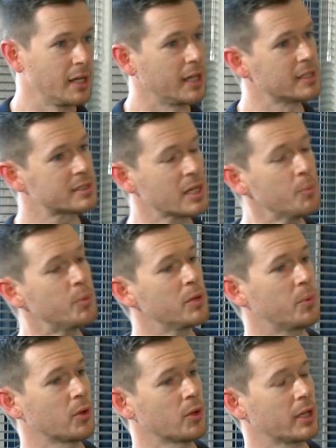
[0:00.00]
In some
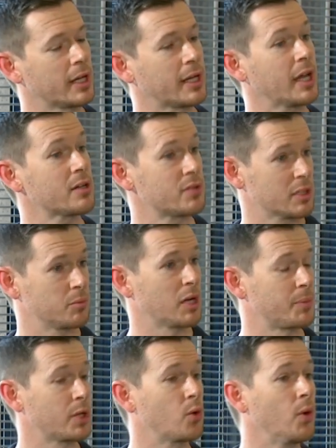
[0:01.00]
people, a cataract
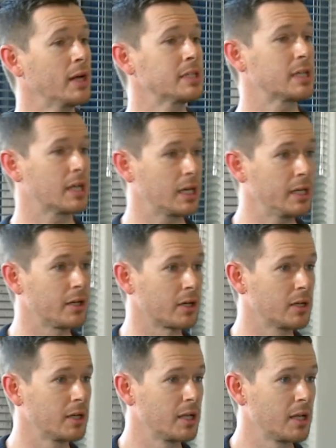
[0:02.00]
might be quite
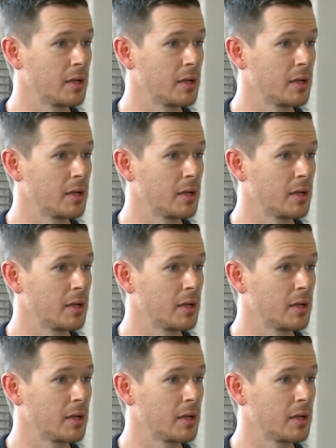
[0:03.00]
clear,